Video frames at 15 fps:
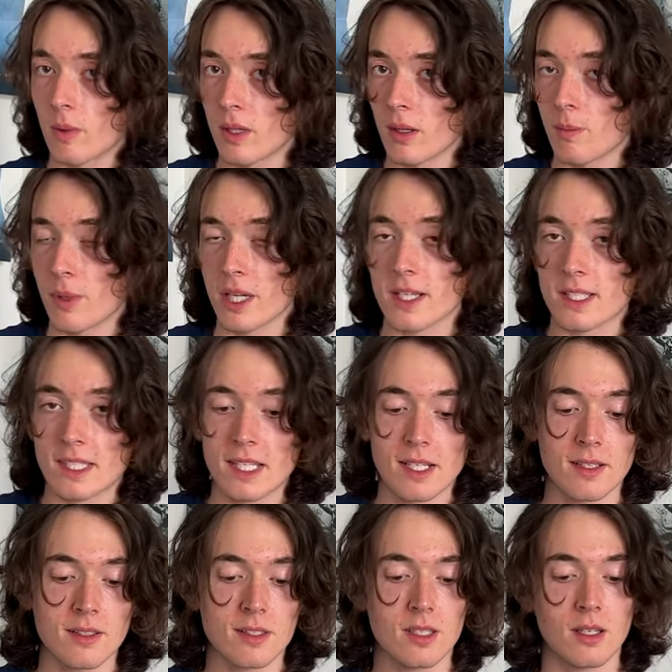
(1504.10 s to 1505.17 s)
one of the biggest
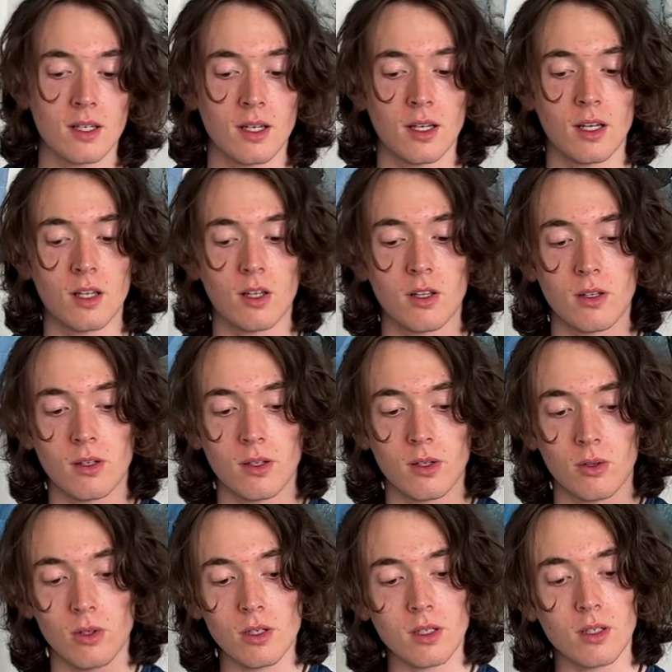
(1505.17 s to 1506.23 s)
things
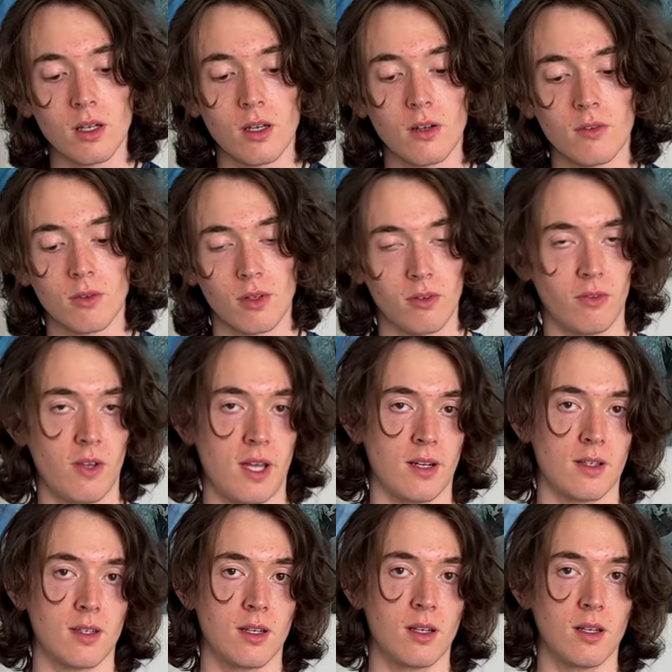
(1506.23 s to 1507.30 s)
Look for the
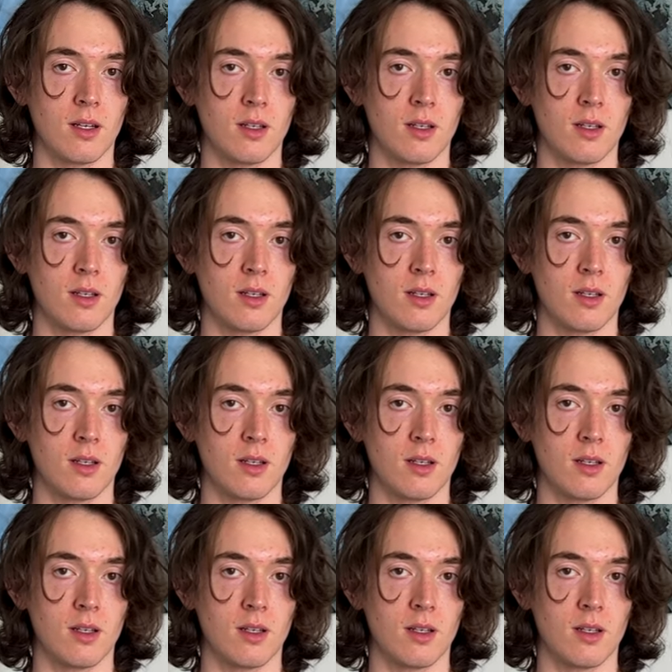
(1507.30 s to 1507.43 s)
fit.